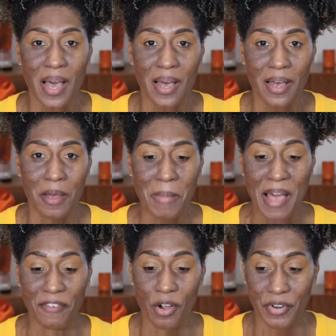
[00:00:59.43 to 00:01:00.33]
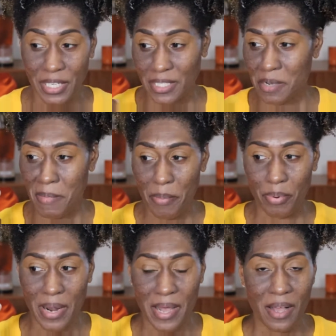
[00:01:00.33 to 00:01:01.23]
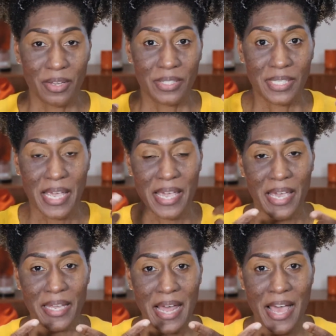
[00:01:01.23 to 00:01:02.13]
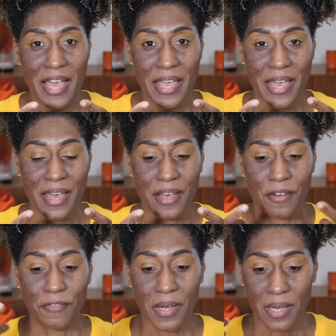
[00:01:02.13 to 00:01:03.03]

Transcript: I've already done my brows, and I have